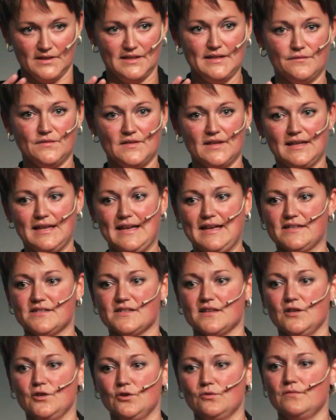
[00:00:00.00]
we left the
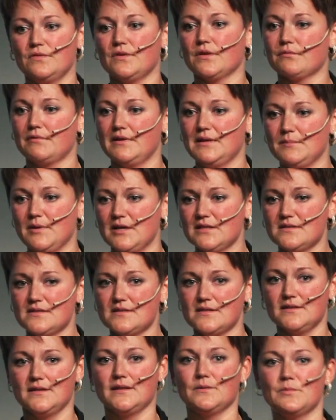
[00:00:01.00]
class alone for 3
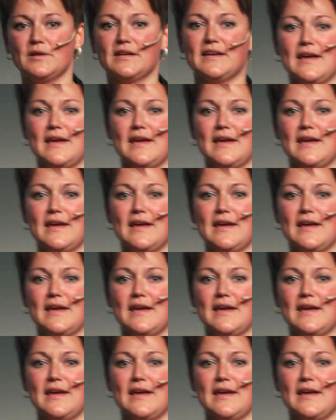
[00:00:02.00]
months, and then we